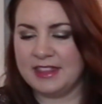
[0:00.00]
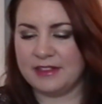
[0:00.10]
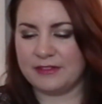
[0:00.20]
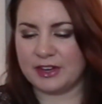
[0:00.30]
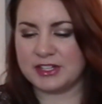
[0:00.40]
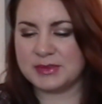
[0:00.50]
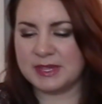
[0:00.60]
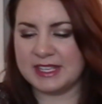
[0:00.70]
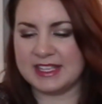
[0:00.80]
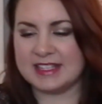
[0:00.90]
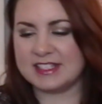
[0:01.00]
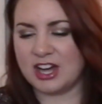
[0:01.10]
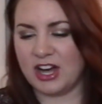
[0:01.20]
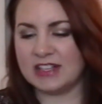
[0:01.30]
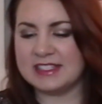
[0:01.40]
The first one is
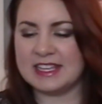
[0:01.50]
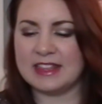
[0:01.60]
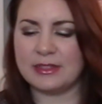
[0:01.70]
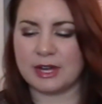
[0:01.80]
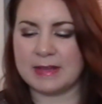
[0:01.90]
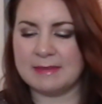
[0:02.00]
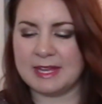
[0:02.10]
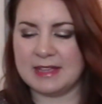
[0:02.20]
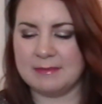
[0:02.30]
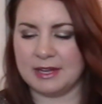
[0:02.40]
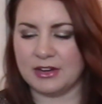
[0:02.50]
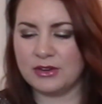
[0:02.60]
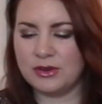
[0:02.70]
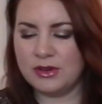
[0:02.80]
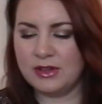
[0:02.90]
Aussie 3-Minute
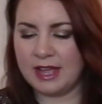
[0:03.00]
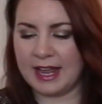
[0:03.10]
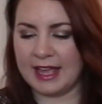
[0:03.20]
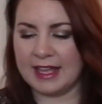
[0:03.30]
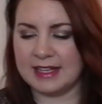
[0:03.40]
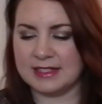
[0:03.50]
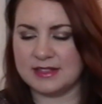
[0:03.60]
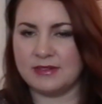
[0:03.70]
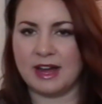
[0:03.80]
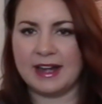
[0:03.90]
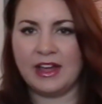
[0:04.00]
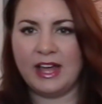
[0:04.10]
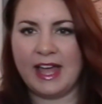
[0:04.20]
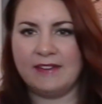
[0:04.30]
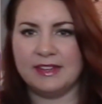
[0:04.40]
Miracle, and right now I
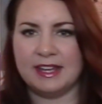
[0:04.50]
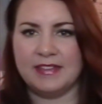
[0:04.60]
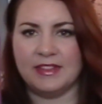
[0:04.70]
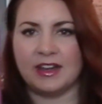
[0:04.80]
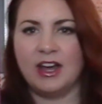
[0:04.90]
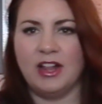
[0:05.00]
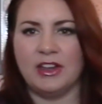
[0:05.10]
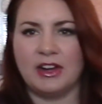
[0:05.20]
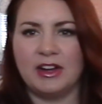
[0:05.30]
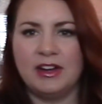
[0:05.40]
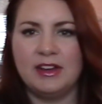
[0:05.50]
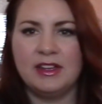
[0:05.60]
have it in the color.